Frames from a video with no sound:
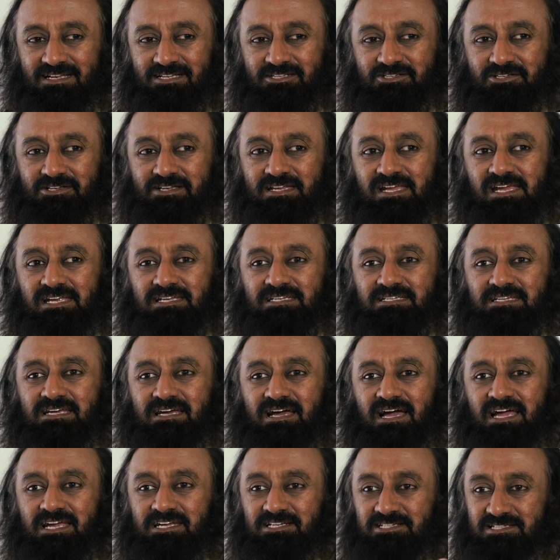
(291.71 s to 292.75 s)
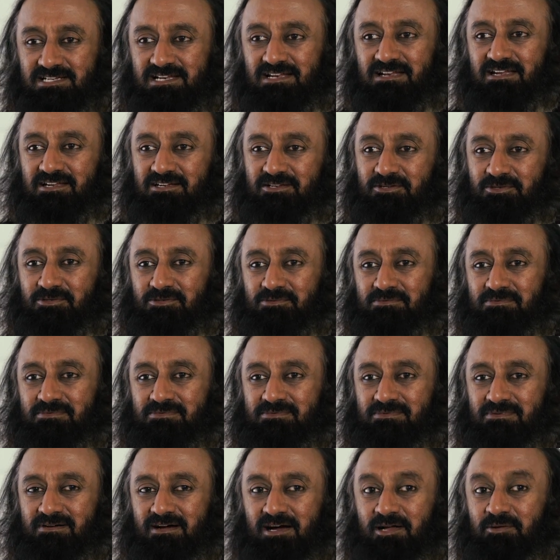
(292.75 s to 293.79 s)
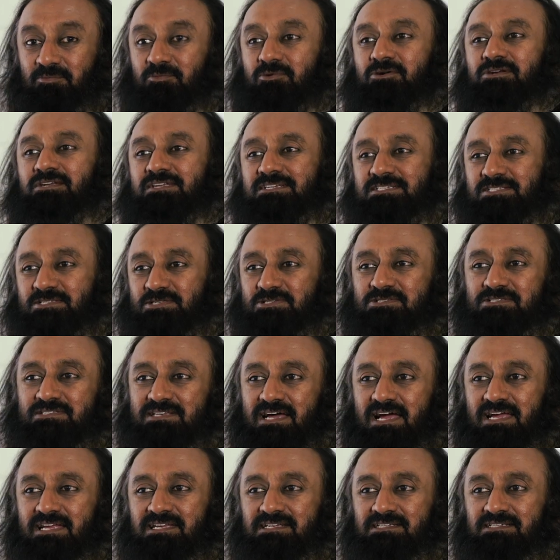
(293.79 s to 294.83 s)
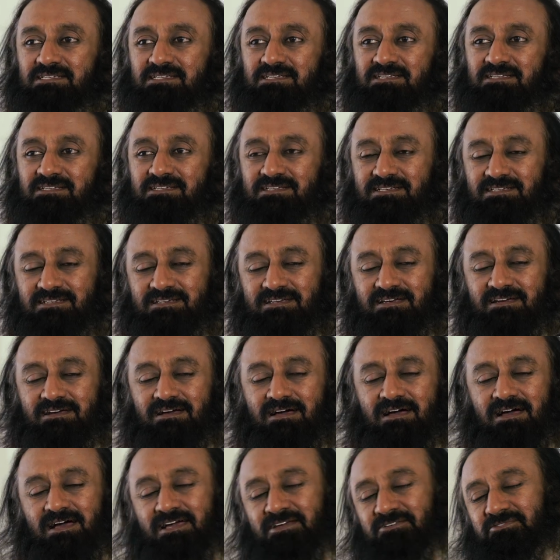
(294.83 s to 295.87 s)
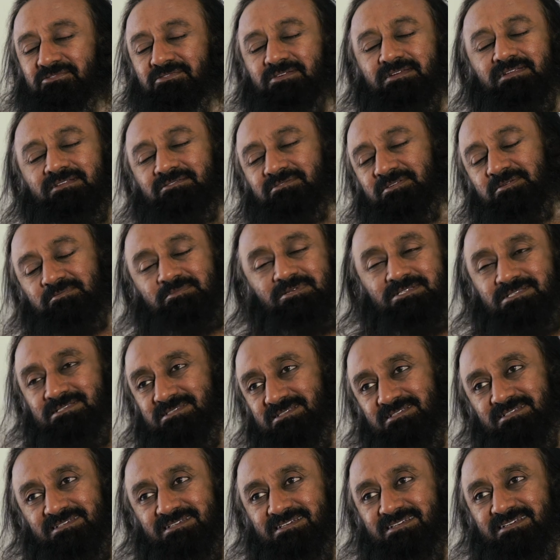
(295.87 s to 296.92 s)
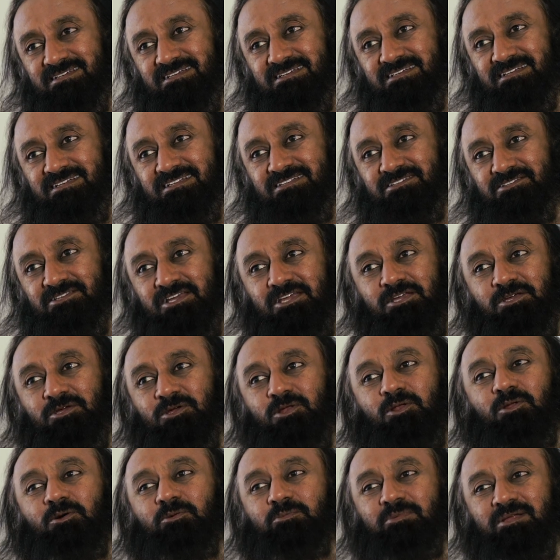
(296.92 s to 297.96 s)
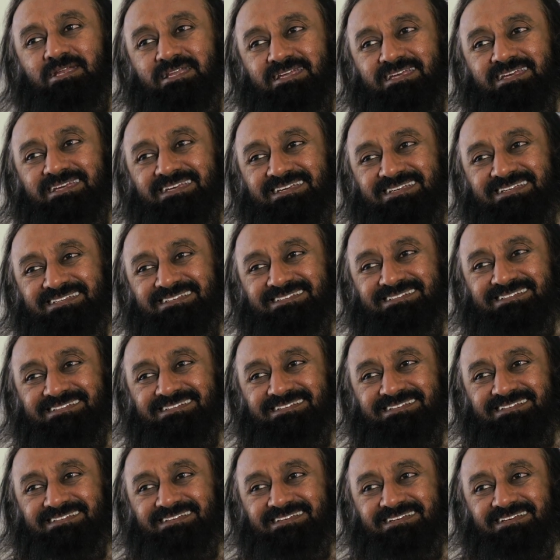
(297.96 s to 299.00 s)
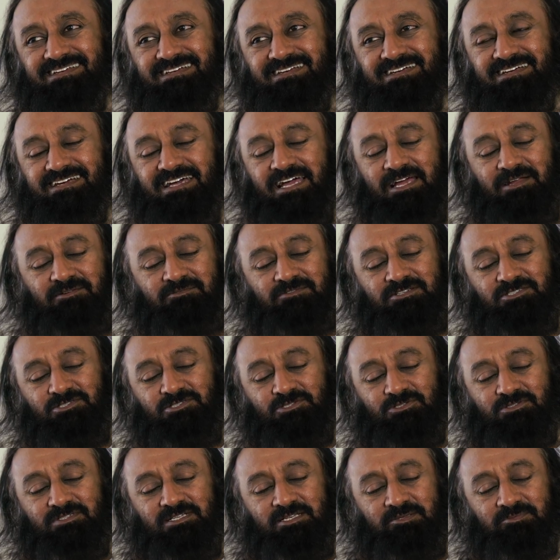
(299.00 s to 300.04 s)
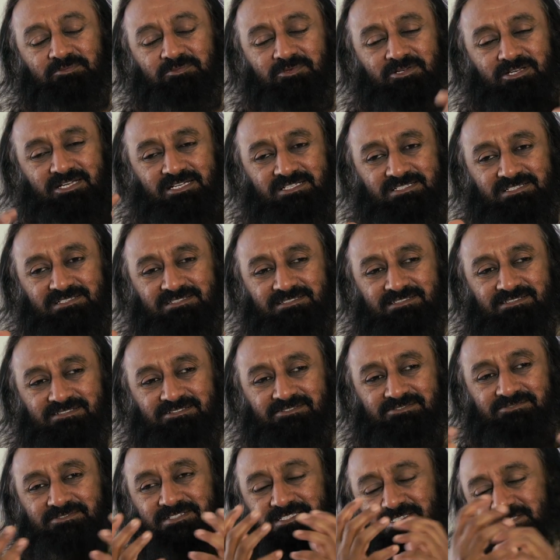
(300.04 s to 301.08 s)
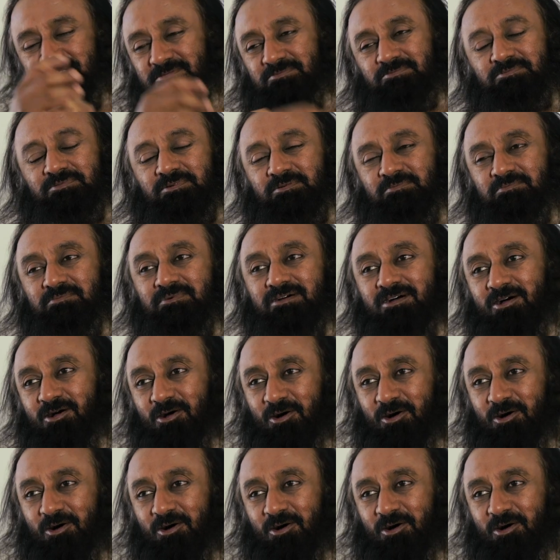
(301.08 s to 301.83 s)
and create an ideal, harmonious society, I feel we must think globally, and we should embrace wisdom from